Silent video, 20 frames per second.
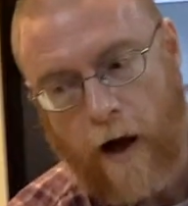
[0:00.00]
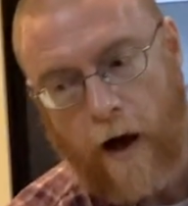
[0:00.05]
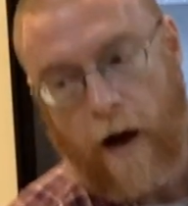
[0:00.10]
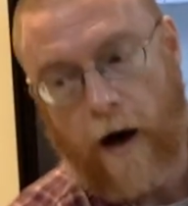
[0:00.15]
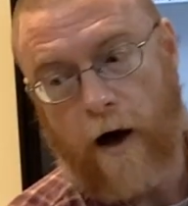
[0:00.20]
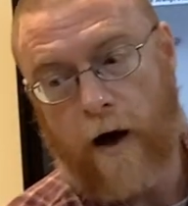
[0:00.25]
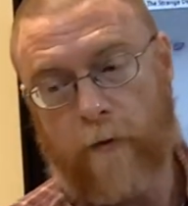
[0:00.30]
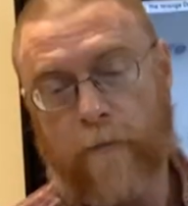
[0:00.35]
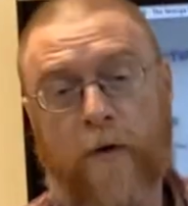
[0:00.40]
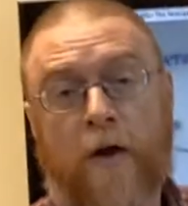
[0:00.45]

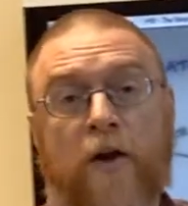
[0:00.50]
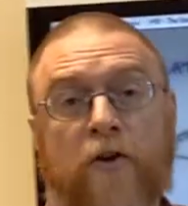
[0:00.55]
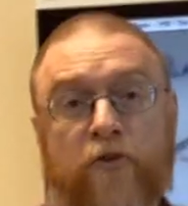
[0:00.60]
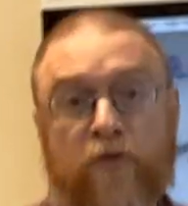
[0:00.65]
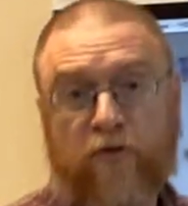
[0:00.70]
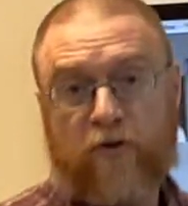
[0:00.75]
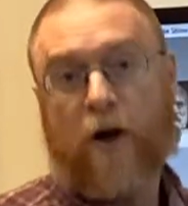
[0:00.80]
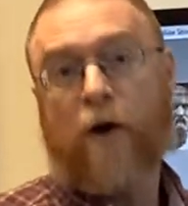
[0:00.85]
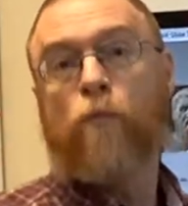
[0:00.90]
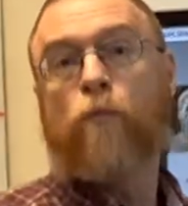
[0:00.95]
Um,
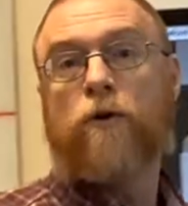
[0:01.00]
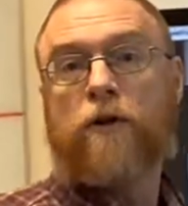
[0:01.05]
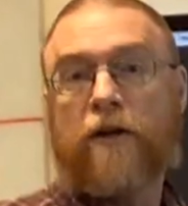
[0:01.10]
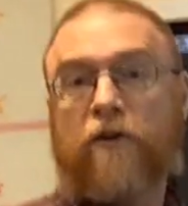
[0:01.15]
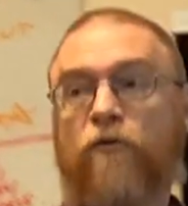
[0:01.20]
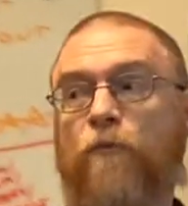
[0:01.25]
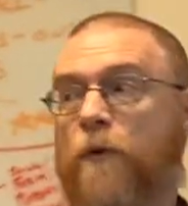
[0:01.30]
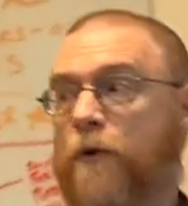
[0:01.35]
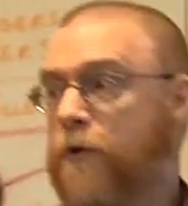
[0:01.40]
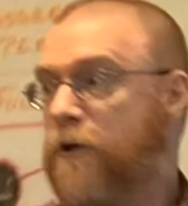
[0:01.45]
some will
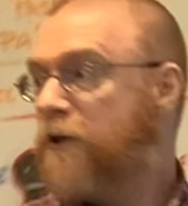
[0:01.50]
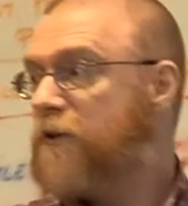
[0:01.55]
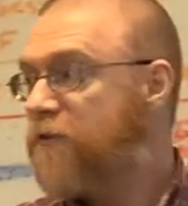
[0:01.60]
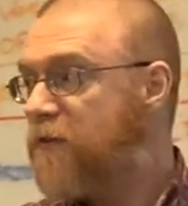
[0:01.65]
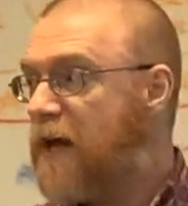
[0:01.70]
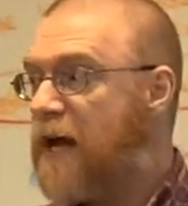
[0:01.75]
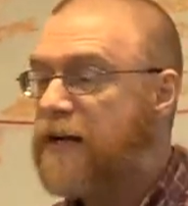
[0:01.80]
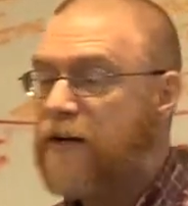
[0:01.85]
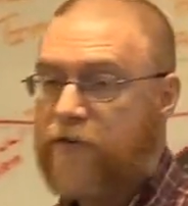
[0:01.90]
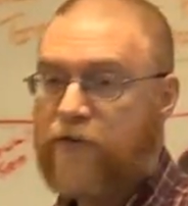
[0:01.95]
experience
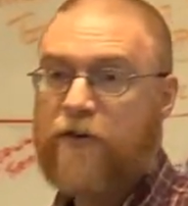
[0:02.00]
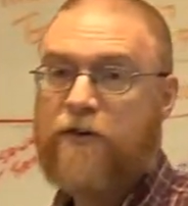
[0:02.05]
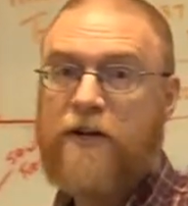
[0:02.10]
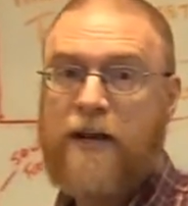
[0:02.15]
that as a